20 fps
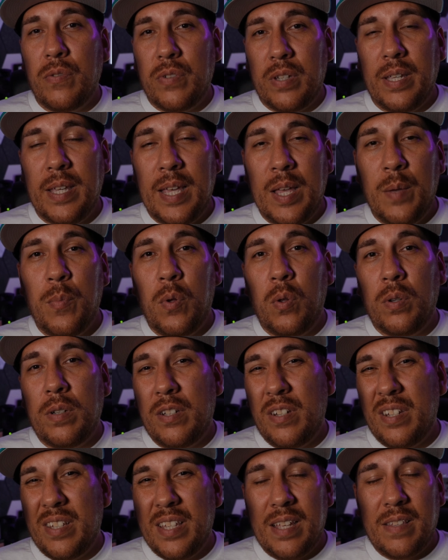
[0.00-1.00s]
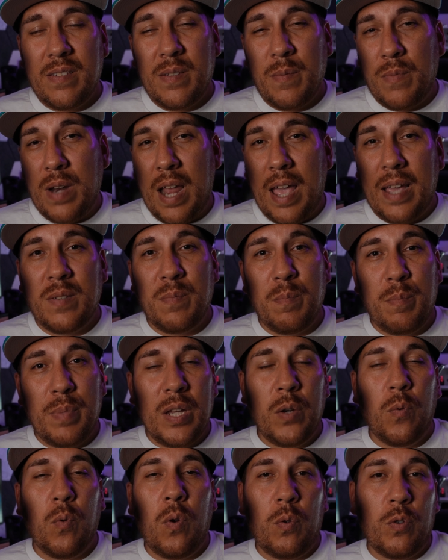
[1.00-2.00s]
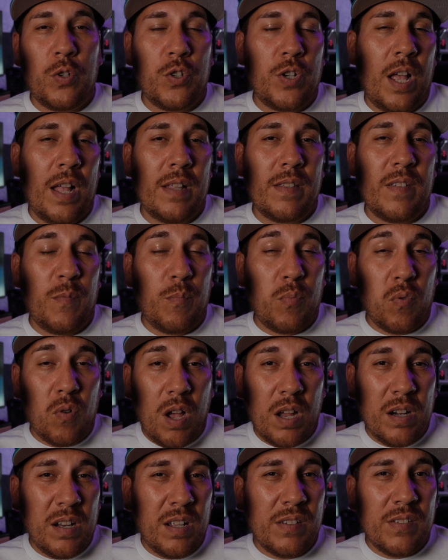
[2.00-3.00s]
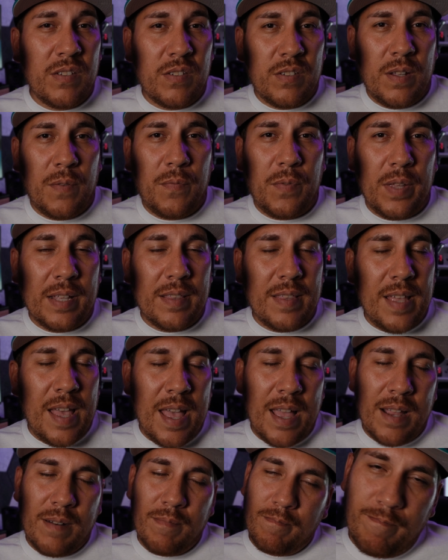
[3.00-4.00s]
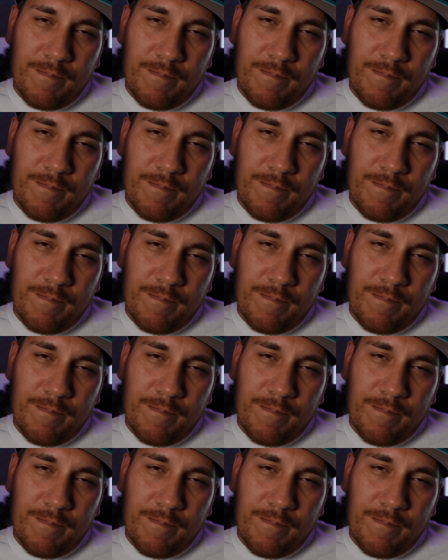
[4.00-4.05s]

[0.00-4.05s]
a gimbal to just get some nice B-roll shots of products and stuff like that,